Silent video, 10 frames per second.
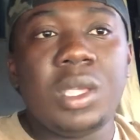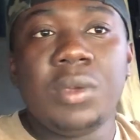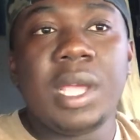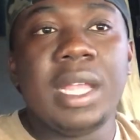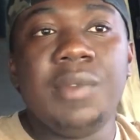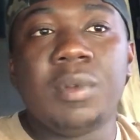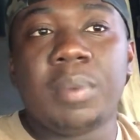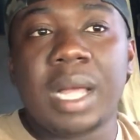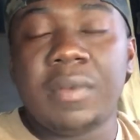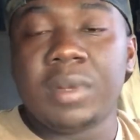even
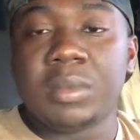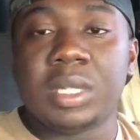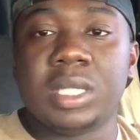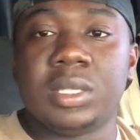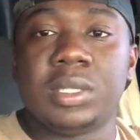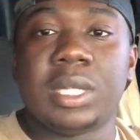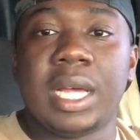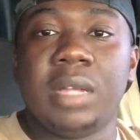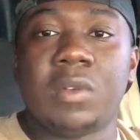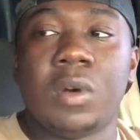apply for them because you're not
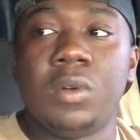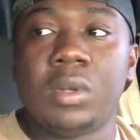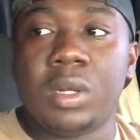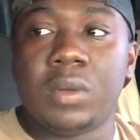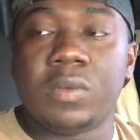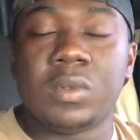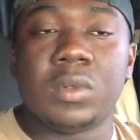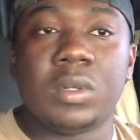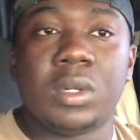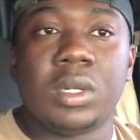even old enough
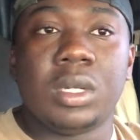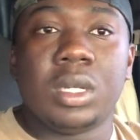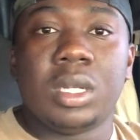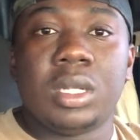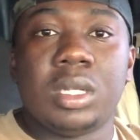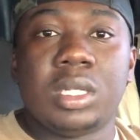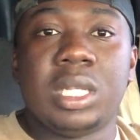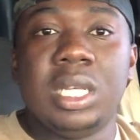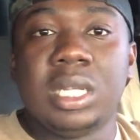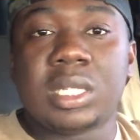to
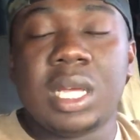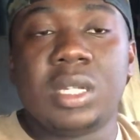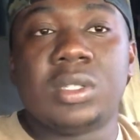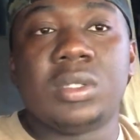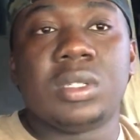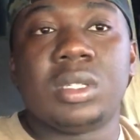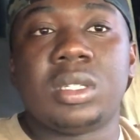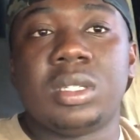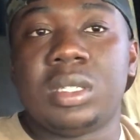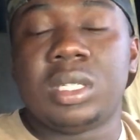leave the
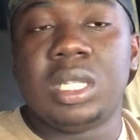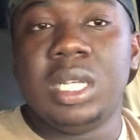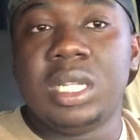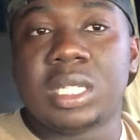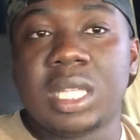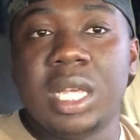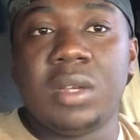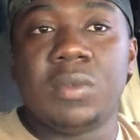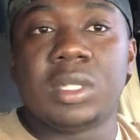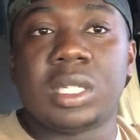state
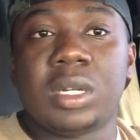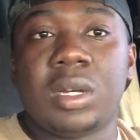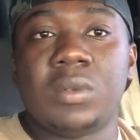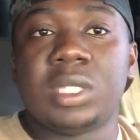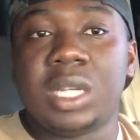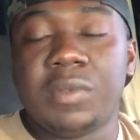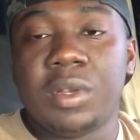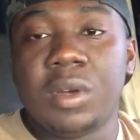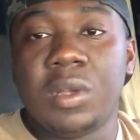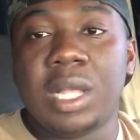whichever you
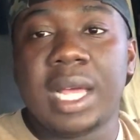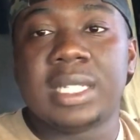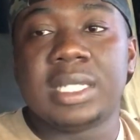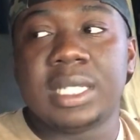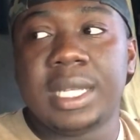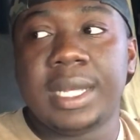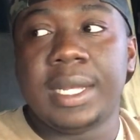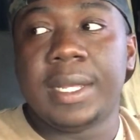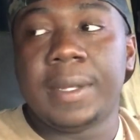hold your license in. And